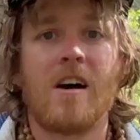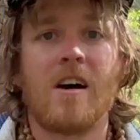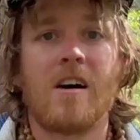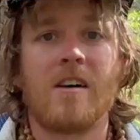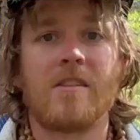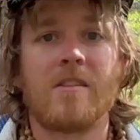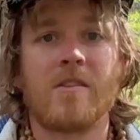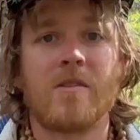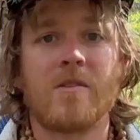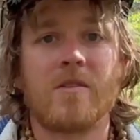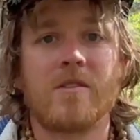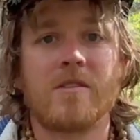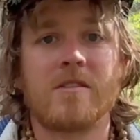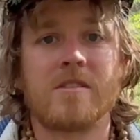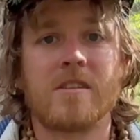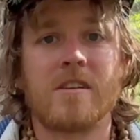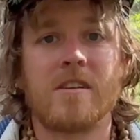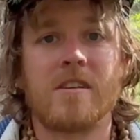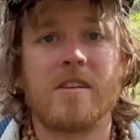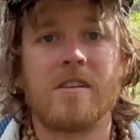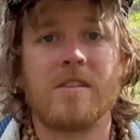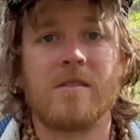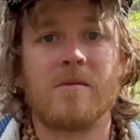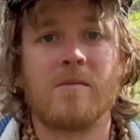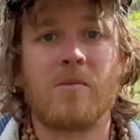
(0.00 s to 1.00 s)
there was
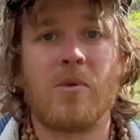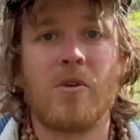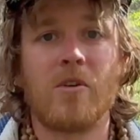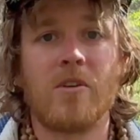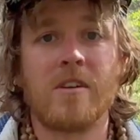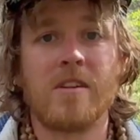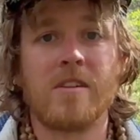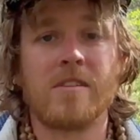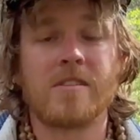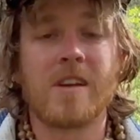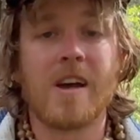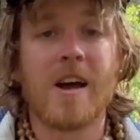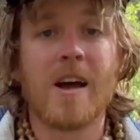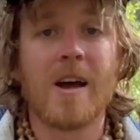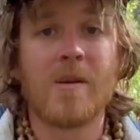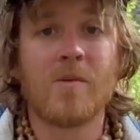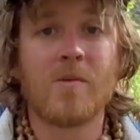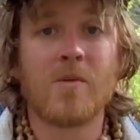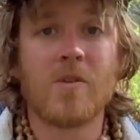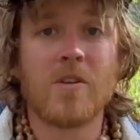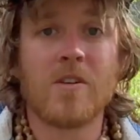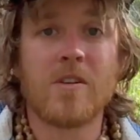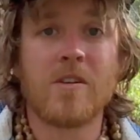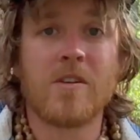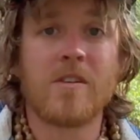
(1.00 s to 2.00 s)
a point in time
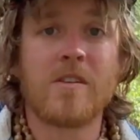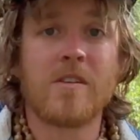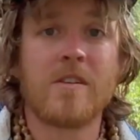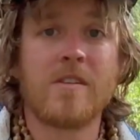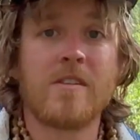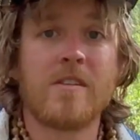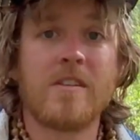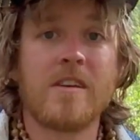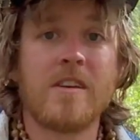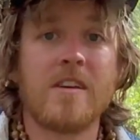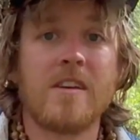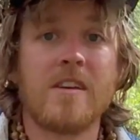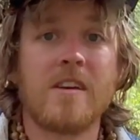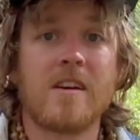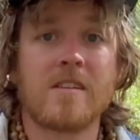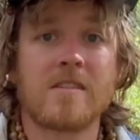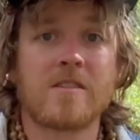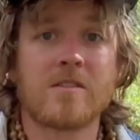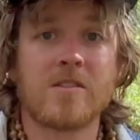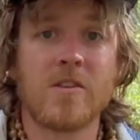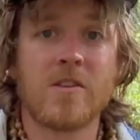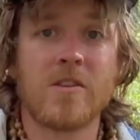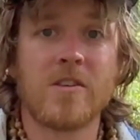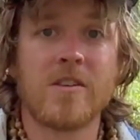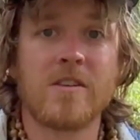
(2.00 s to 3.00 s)
where the
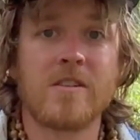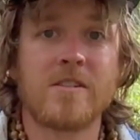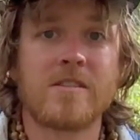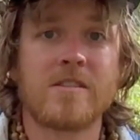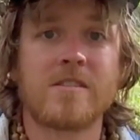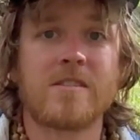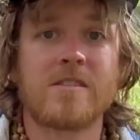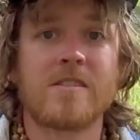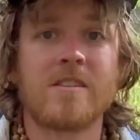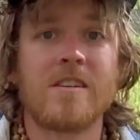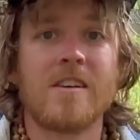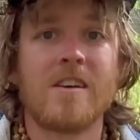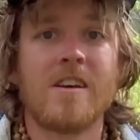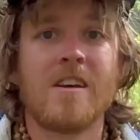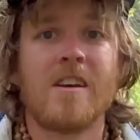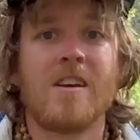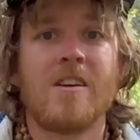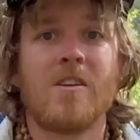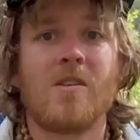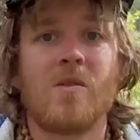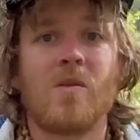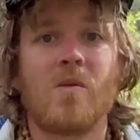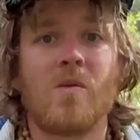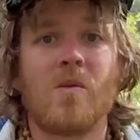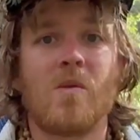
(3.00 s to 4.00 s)
Asuras
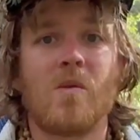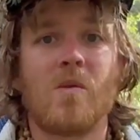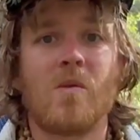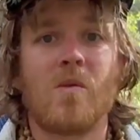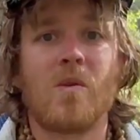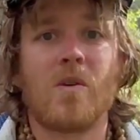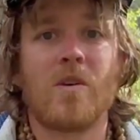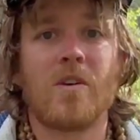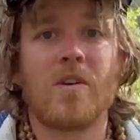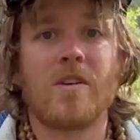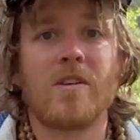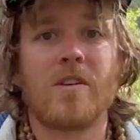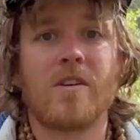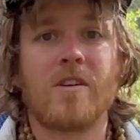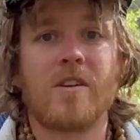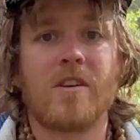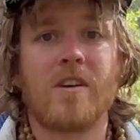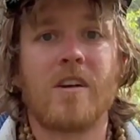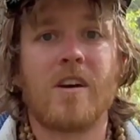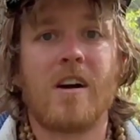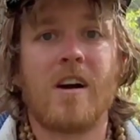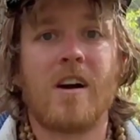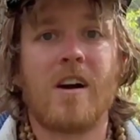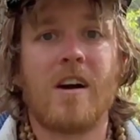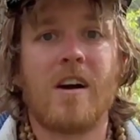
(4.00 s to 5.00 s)
were
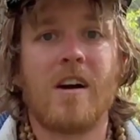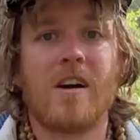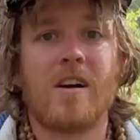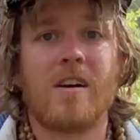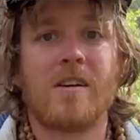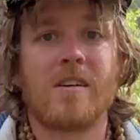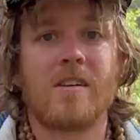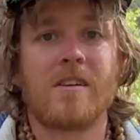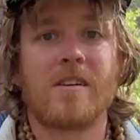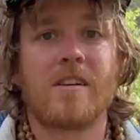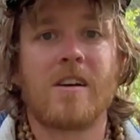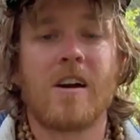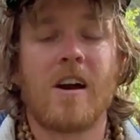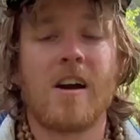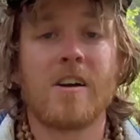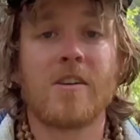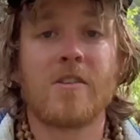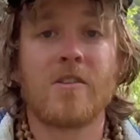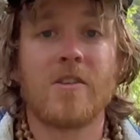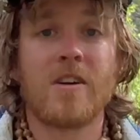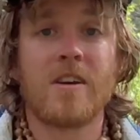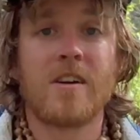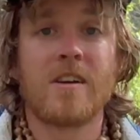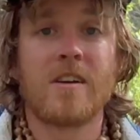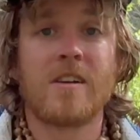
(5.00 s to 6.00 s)

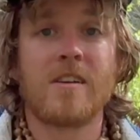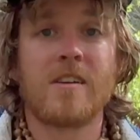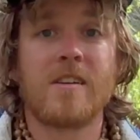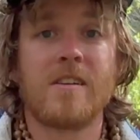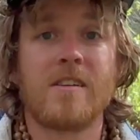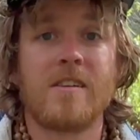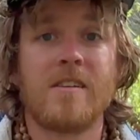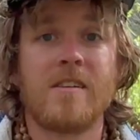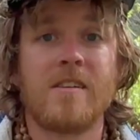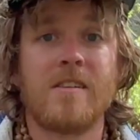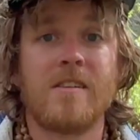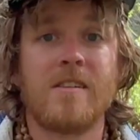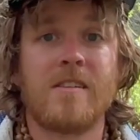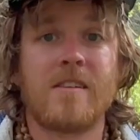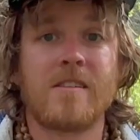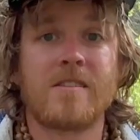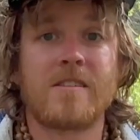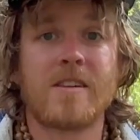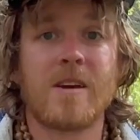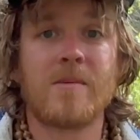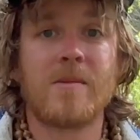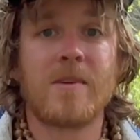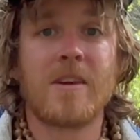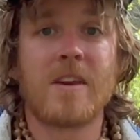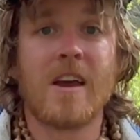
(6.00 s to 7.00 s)
conquering the
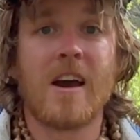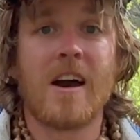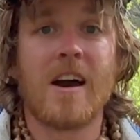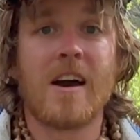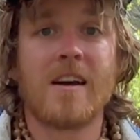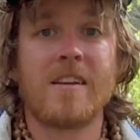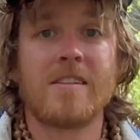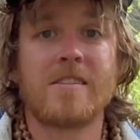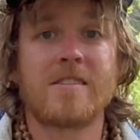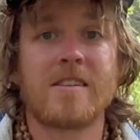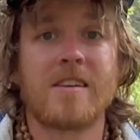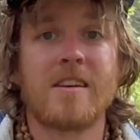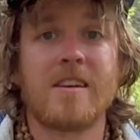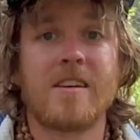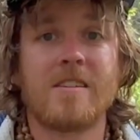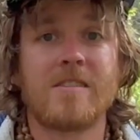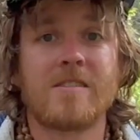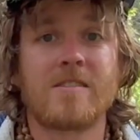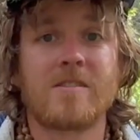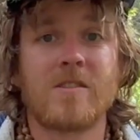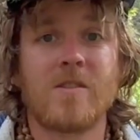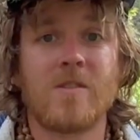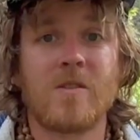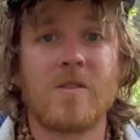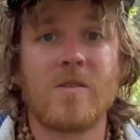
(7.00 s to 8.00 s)
demigods, and
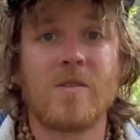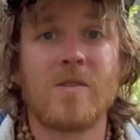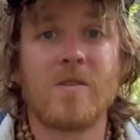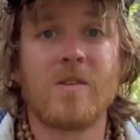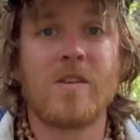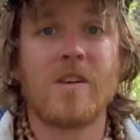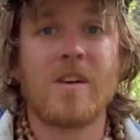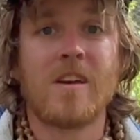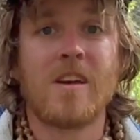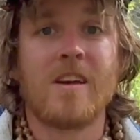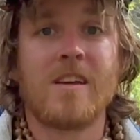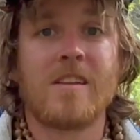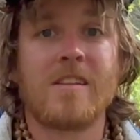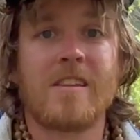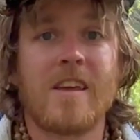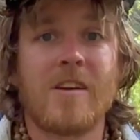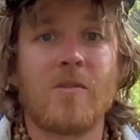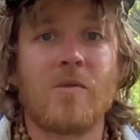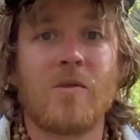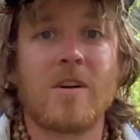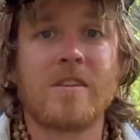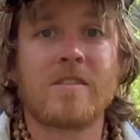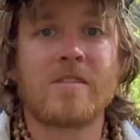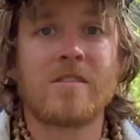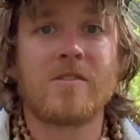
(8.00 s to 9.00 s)
so they
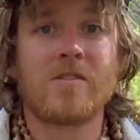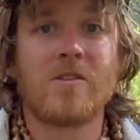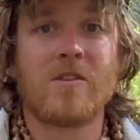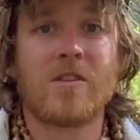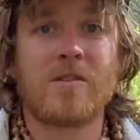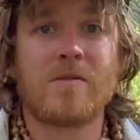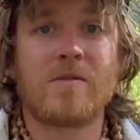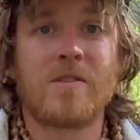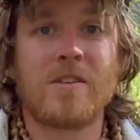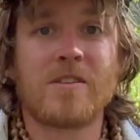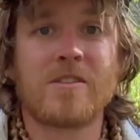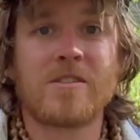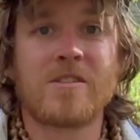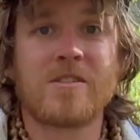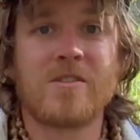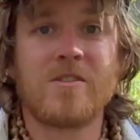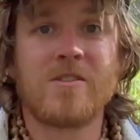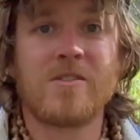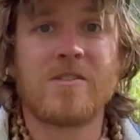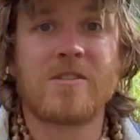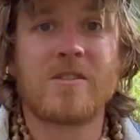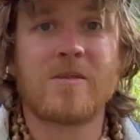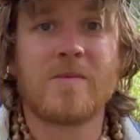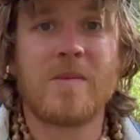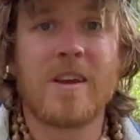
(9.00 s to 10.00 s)
went to Lord
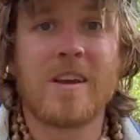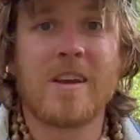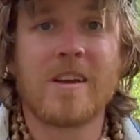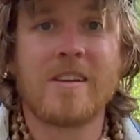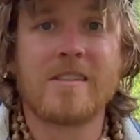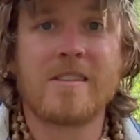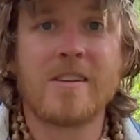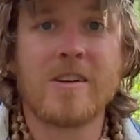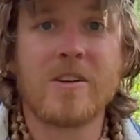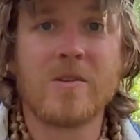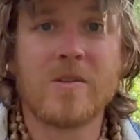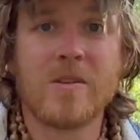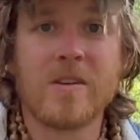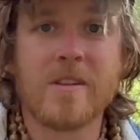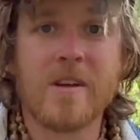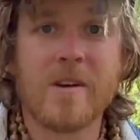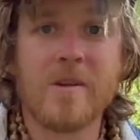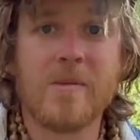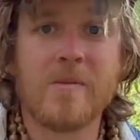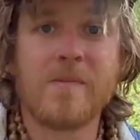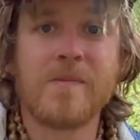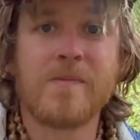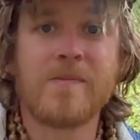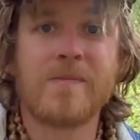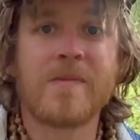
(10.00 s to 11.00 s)
Vishnu to make a deal with
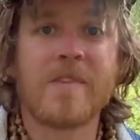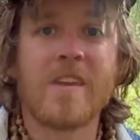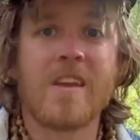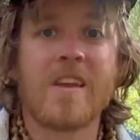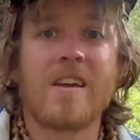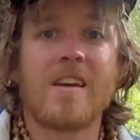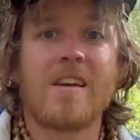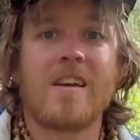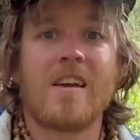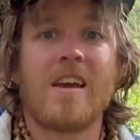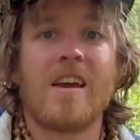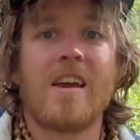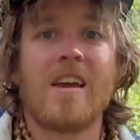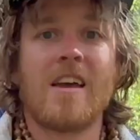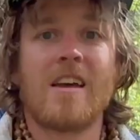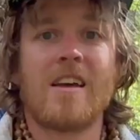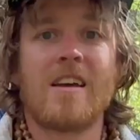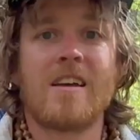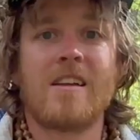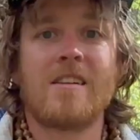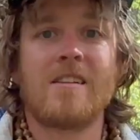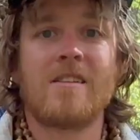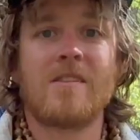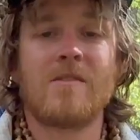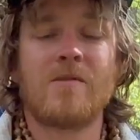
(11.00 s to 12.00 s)
them,
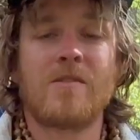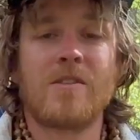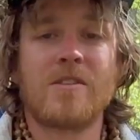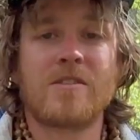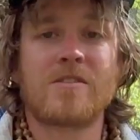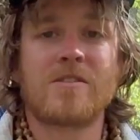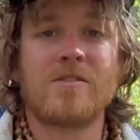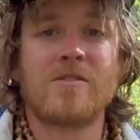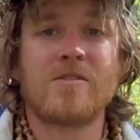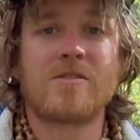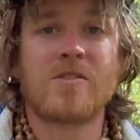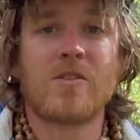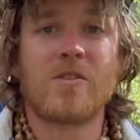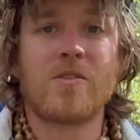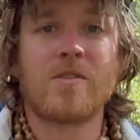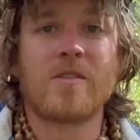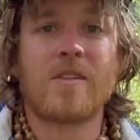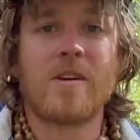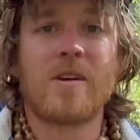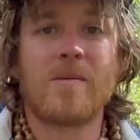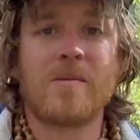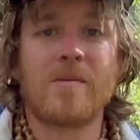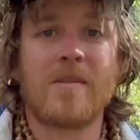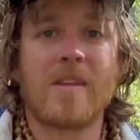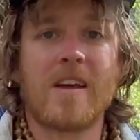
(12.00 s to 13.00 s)
and Vishnu told
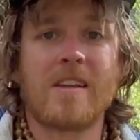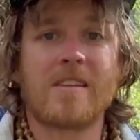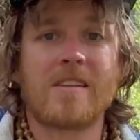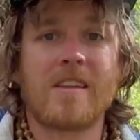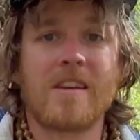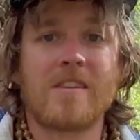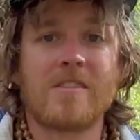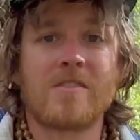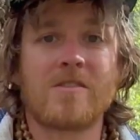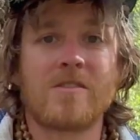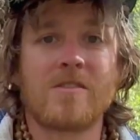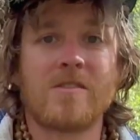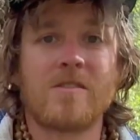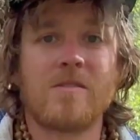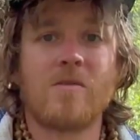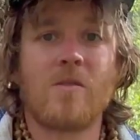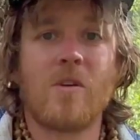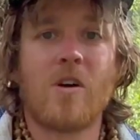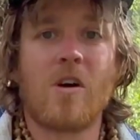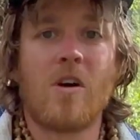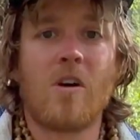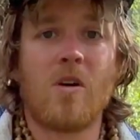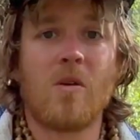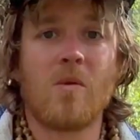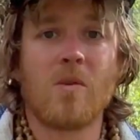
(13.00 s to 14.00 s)
them that they should
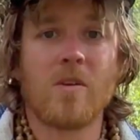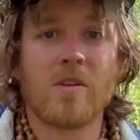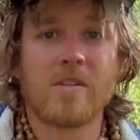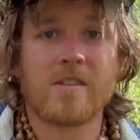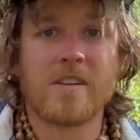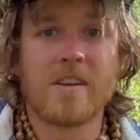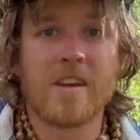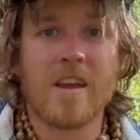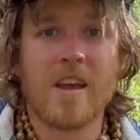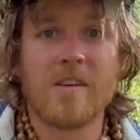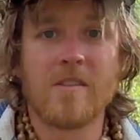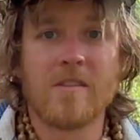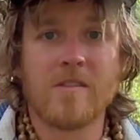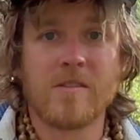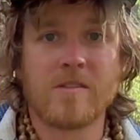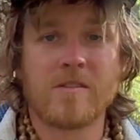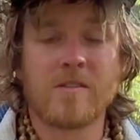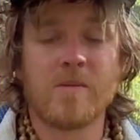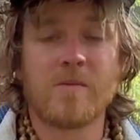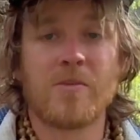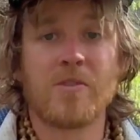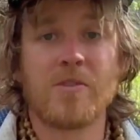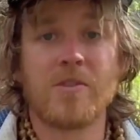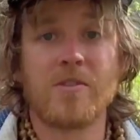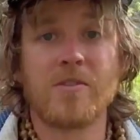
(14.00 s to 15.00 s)
all work together
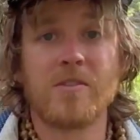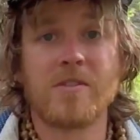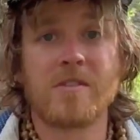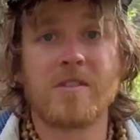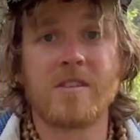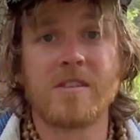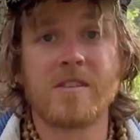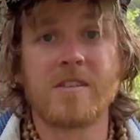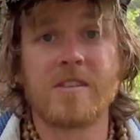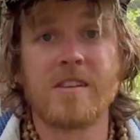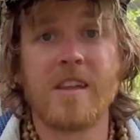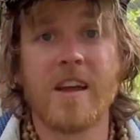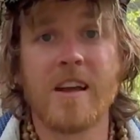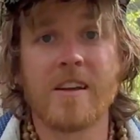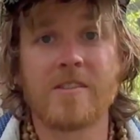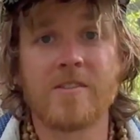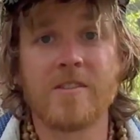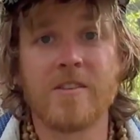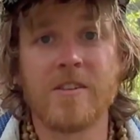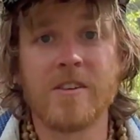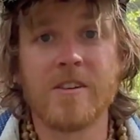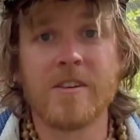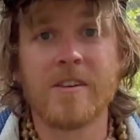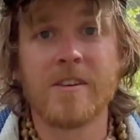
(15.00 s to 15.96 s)
to produce this nectar.